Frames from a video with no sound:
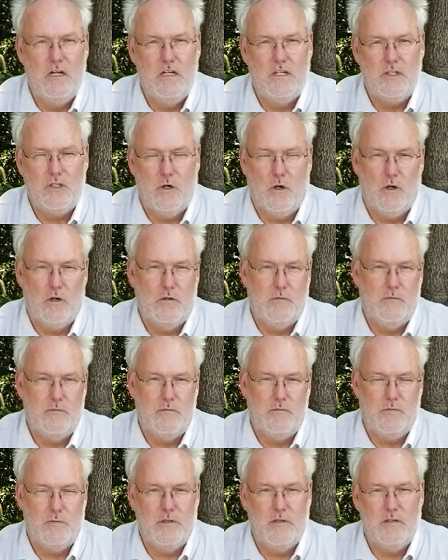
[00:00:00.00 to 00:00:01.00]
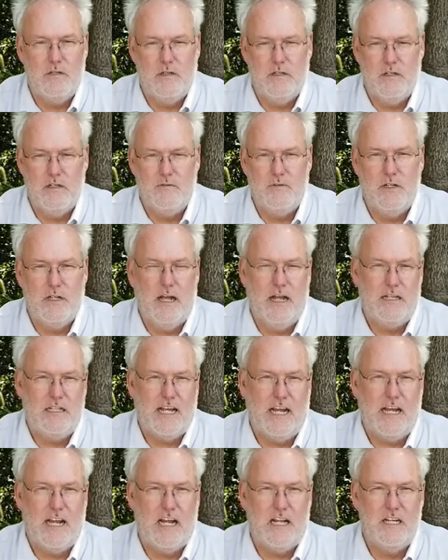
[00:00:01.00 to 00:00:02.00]
showing them, and when they
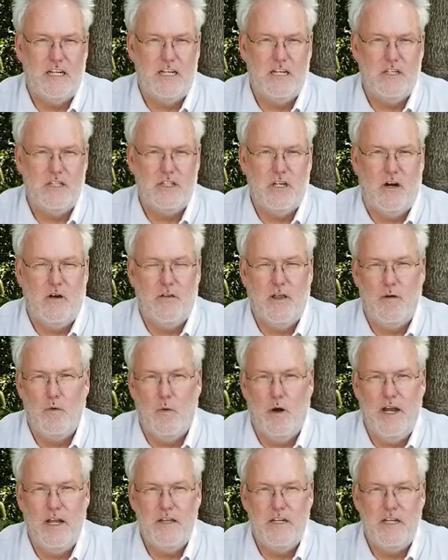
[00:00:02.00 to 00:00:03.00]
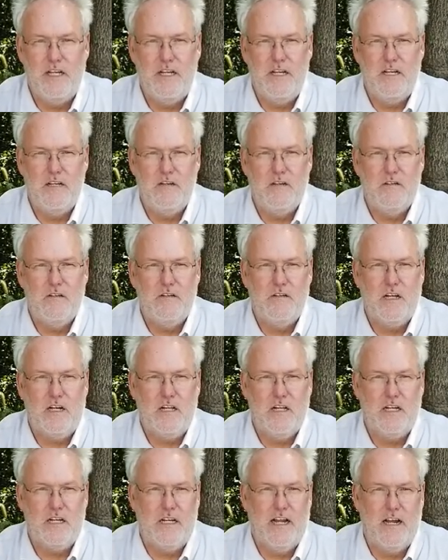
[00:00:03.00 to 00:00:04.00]
take out a deer jaw, they weigh the deer, they
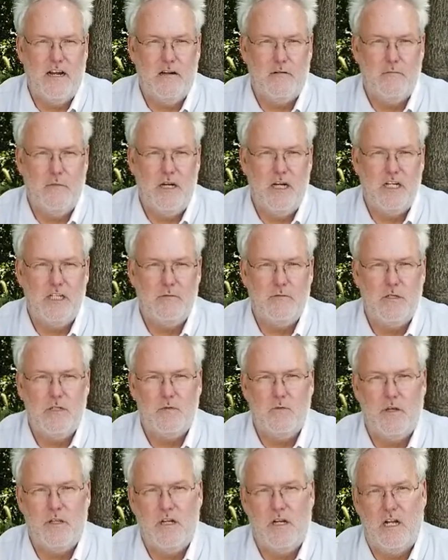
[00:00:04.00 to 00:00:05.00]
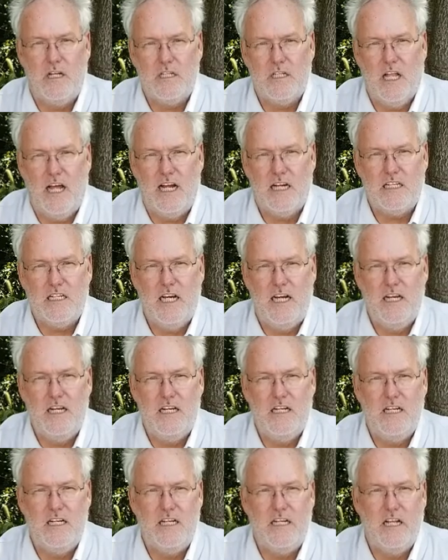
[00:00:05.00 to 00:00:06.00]
collect antler measurements, whether or not it's
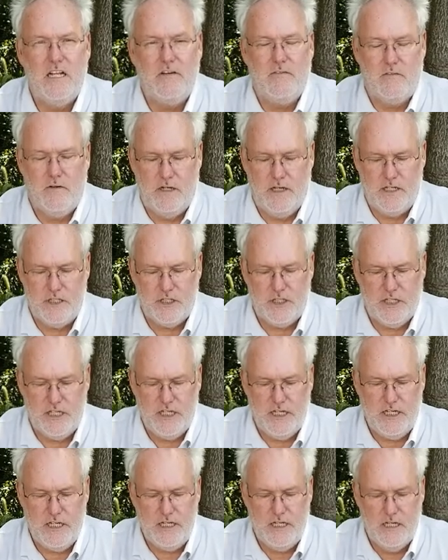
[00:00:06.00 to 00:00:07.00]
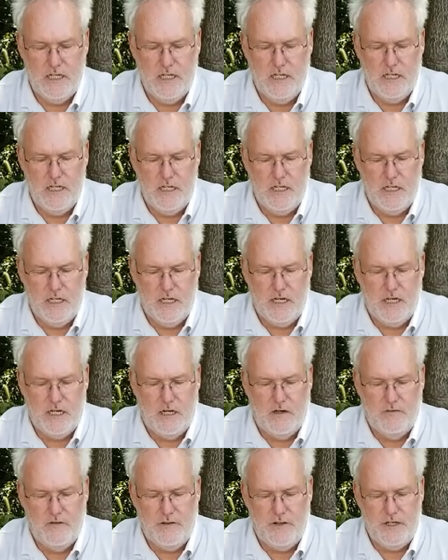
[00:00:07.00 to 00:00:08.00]
lactating, and they look for HD. And
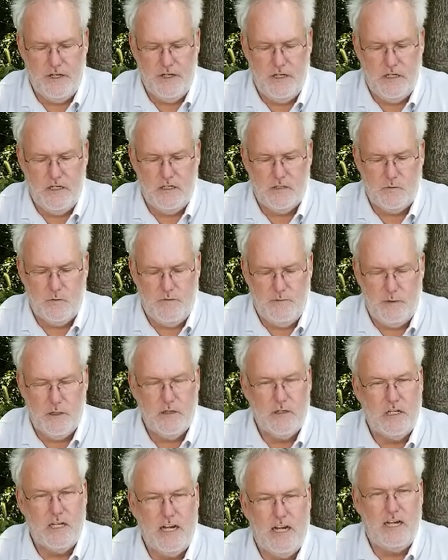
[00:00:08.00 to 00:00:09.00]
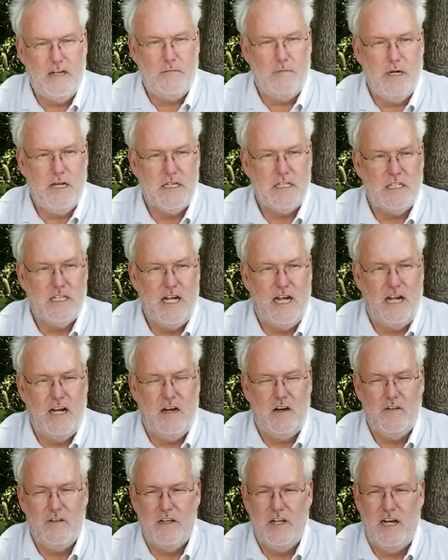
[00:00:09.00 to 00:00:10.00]
over the years, we have built a database
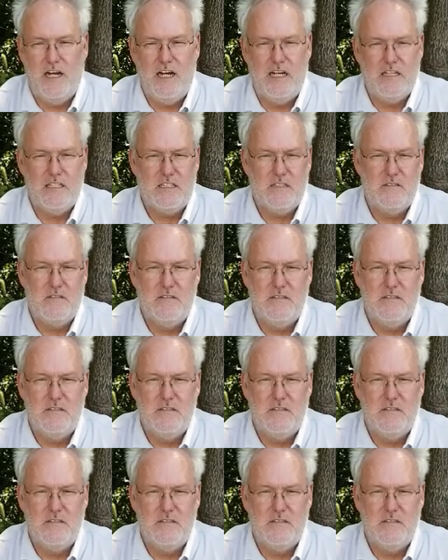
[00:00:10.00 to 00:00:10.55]
now that has